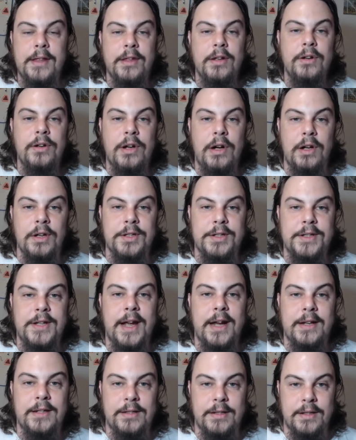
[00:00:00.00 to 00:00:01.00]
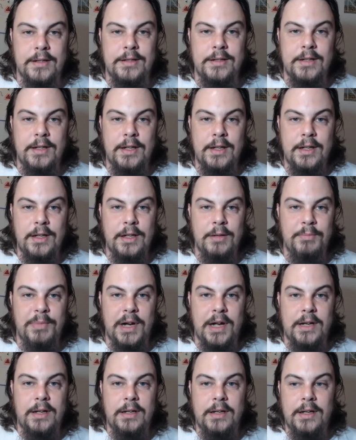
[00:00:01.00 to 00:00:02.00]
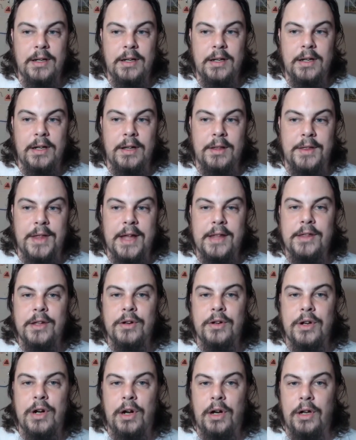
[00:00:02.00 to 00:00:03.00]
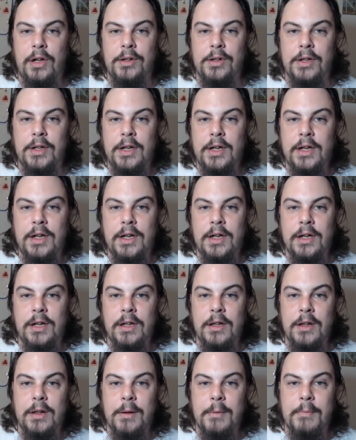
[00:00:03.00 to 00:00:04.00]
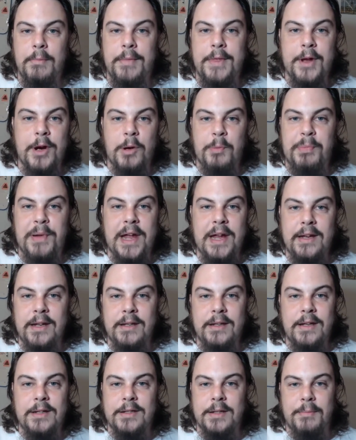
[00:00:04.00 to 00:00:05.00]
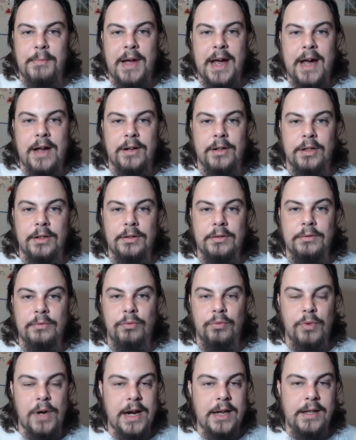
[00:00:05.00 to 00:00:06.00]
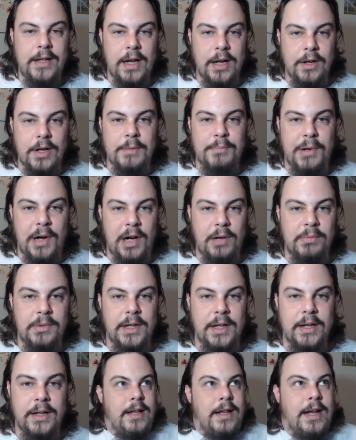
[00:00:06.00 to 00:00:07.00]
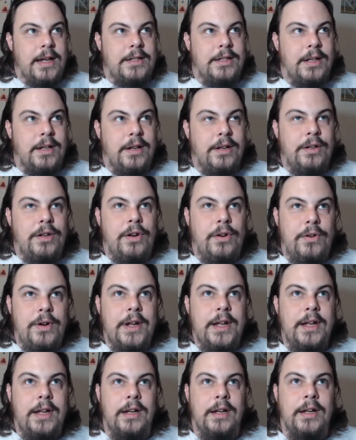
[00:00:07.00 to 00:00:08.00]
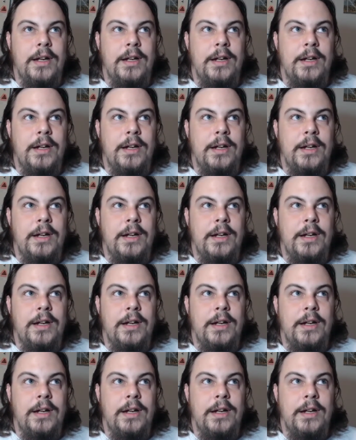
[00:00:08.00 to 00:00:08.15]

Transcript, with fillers: they're called sexist. But then they're called their opinion doesn't matter right there in public. It's an annoying